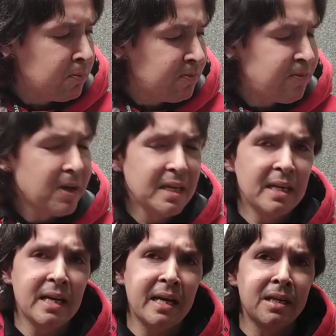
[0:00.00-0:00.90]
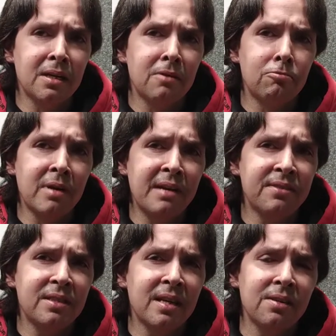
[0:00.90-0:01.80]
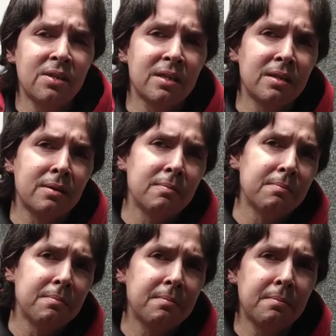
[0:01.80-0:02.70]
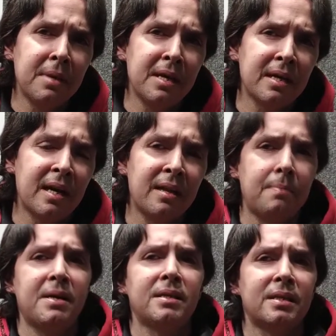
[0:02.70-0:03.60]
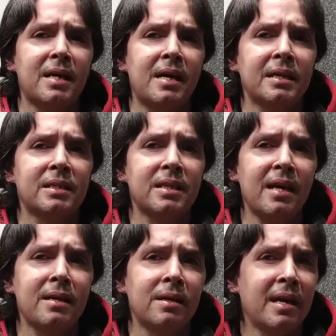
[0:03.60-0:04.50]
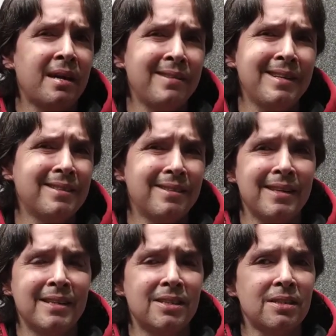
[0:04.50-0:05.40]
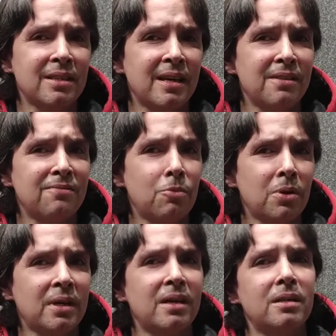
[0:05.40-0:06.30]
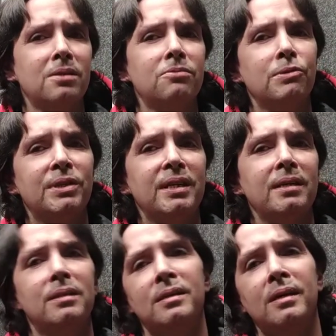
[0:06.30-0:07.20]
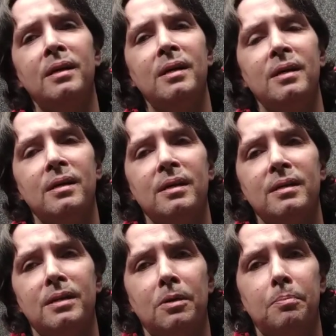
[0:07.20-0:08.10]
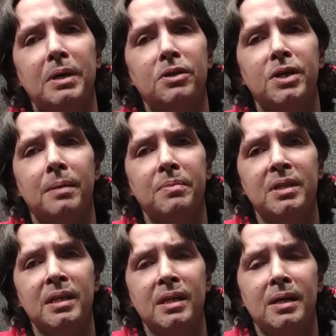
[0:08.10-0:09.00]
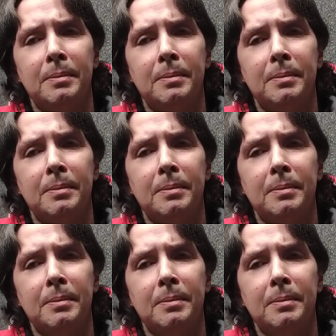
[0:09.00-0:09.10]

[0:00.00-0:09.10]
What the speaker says: funky kind of riffs that you can make out of the pentatonic scale here easily, and just kind of work on a little routine to, build up the